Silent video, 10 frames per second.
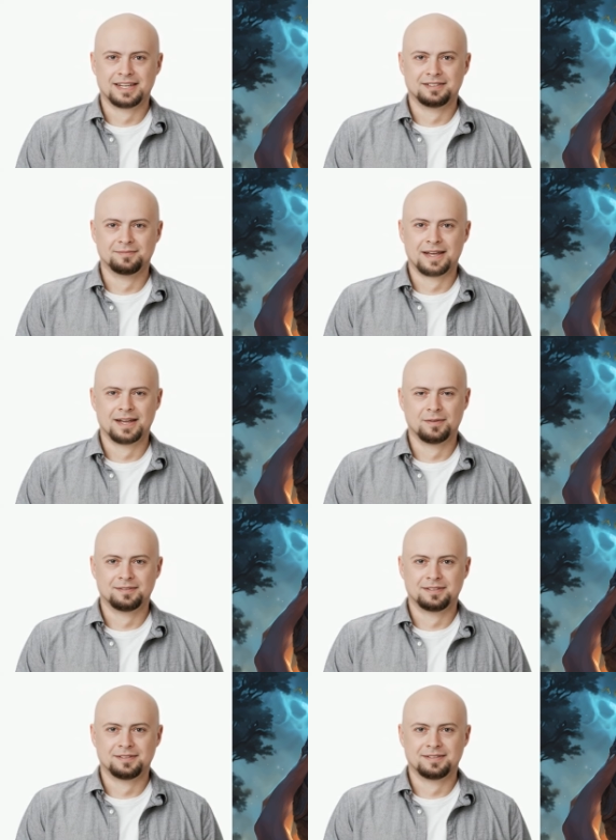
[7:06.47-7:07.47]
is
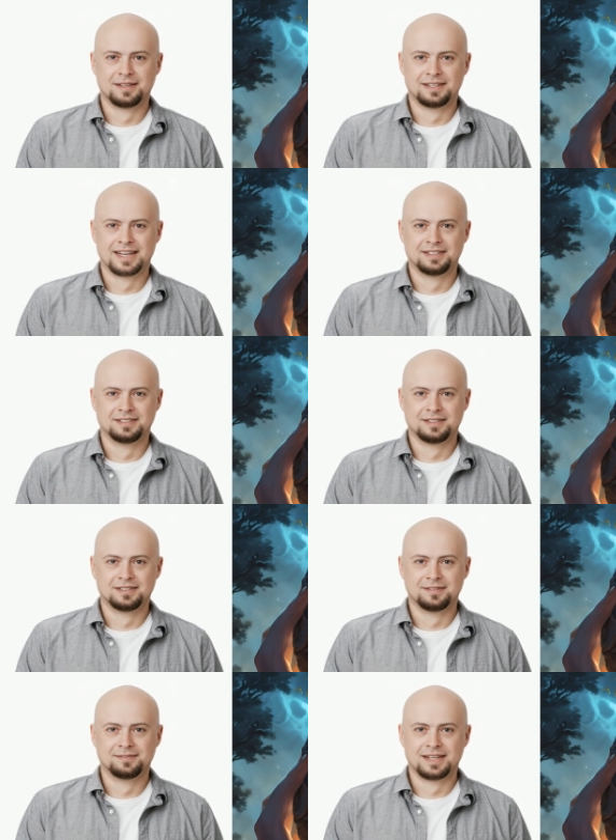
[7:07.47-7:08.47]
bound to the very
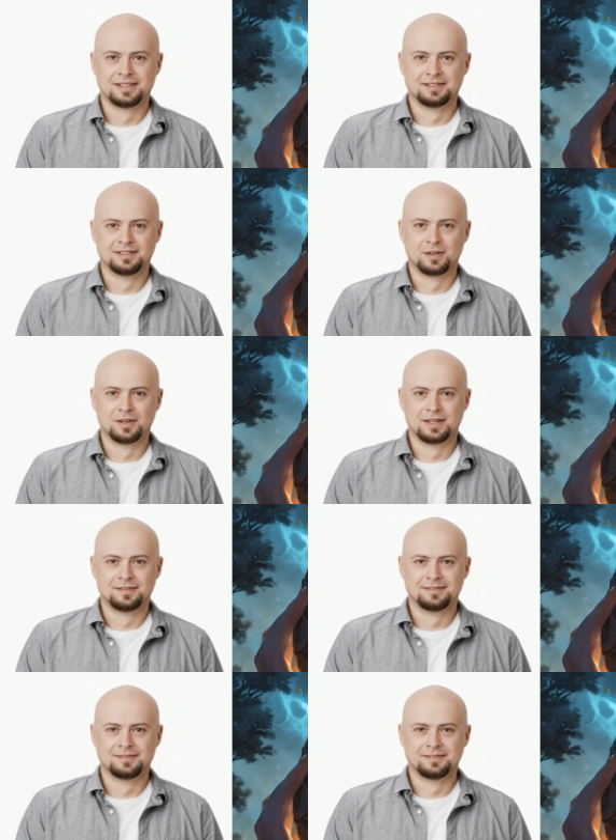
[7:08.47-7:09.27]
essence of Elendor.